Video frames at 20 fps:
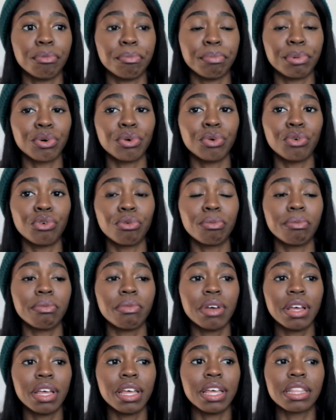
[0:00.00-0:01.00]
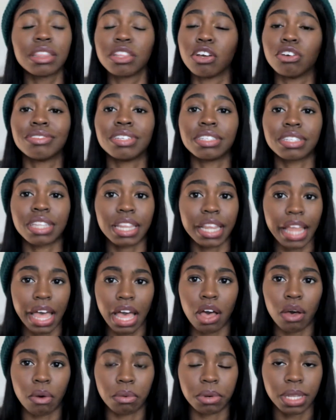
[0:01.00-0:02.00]
boom, there's this
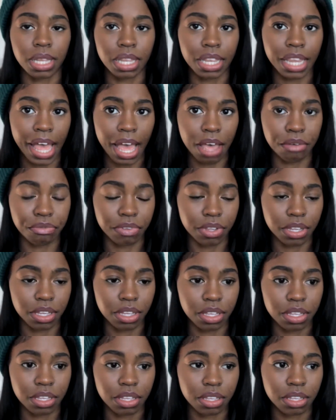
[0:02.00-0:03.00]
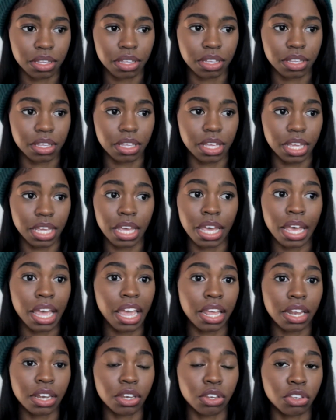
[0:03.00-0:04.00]
loud laughing.
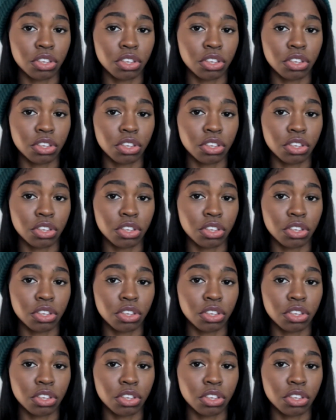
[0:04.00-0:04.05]
And